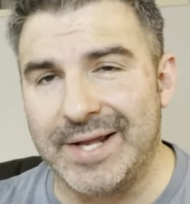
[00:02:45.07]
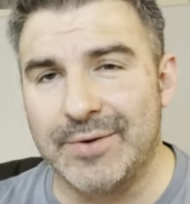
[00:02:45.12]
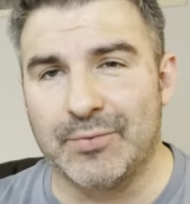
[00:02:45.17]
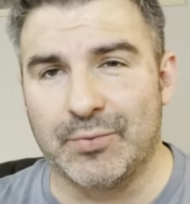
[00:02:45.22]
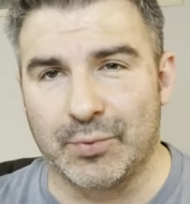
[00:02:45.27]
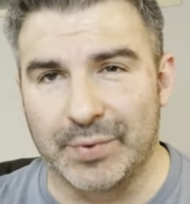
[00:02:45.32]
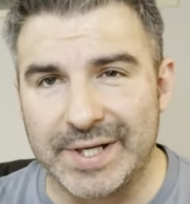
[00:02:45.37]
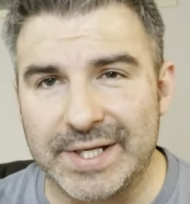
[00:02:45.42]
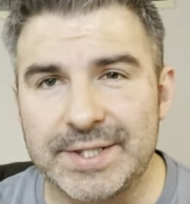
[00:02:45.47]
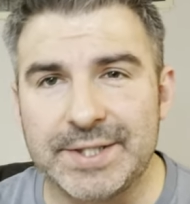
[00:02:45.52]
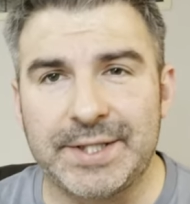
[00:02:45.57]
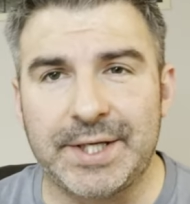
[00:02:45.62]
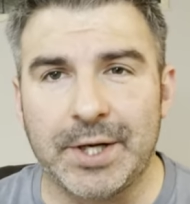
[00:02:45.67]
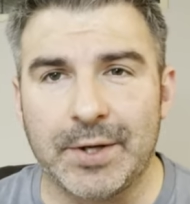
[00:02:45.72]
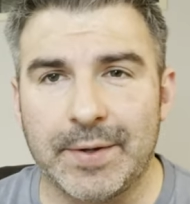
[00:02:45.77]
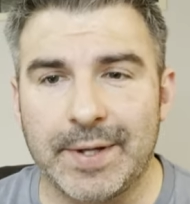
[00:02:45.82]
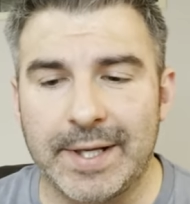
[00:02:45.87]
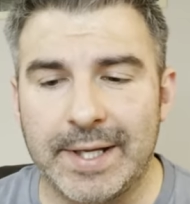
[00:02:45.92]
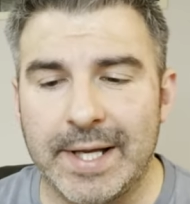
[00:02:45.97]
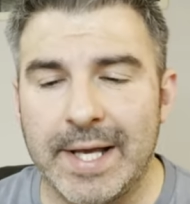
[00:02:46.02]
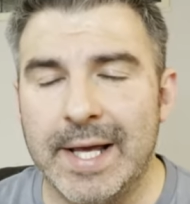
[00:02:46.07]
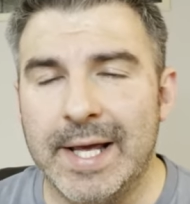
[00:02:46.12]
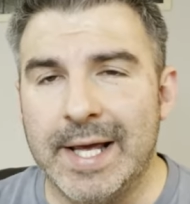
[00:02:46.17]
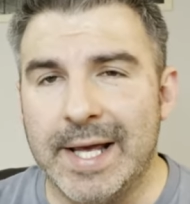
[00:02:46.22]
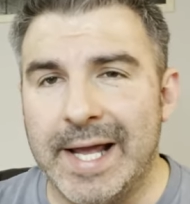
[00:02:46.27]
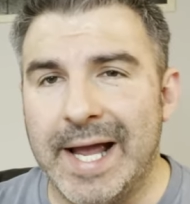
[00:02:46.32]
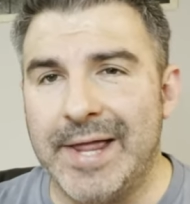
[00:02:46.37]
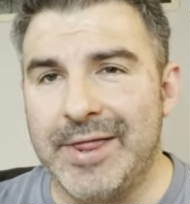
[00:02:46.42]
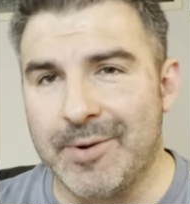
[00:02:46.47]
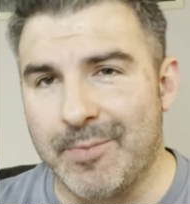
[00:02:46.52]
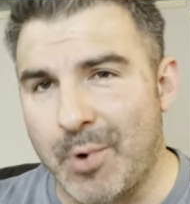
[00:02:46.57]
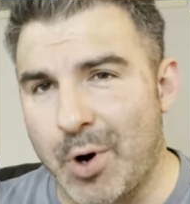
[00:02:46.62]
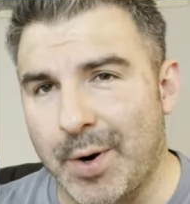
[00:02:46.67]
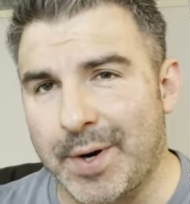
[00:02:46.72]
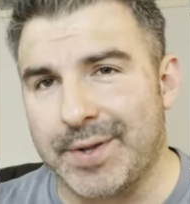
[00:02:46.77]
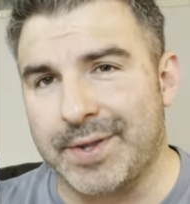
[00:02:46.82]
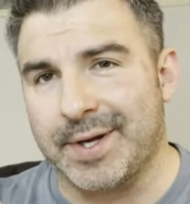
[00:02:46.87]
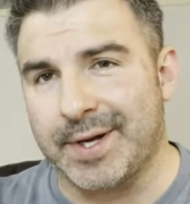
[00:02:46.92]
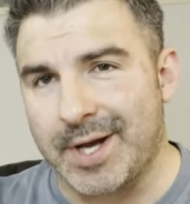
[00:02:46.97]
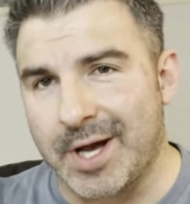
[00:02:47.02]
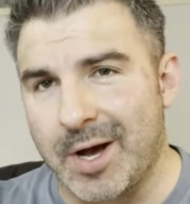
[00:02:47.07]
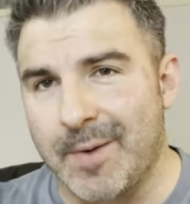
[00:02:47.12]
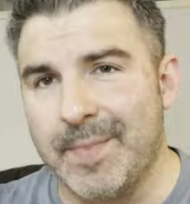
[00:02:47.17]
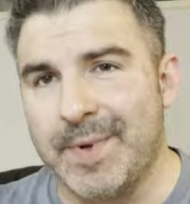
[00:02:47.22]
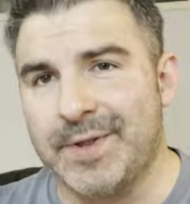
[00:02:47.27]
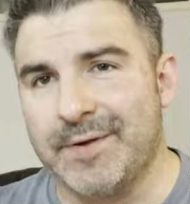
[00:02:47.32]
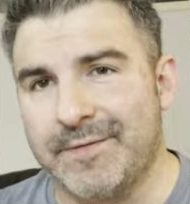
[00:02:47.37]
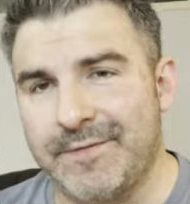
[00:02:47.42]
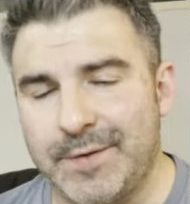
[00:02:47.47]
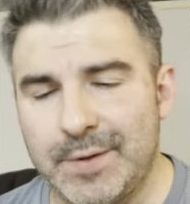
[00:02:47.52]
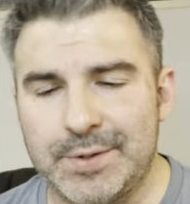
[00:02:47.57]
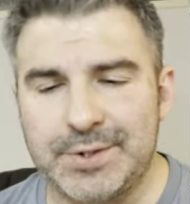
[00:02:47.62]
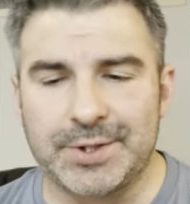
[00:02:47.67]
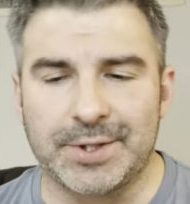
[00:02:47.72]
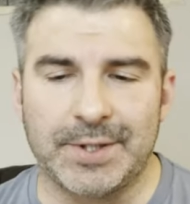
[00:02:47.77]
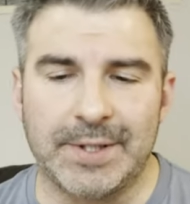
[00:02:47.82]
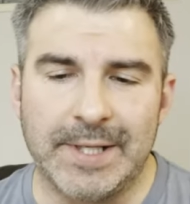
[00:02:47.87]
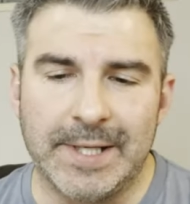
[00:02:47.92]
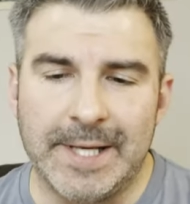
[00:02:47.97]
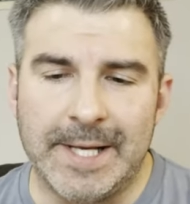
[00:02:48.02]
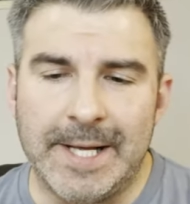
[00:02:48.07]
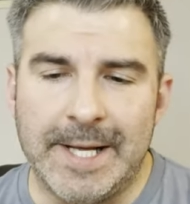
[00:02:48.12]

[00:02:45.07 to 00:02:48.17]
and reskilling in the market to come in the future.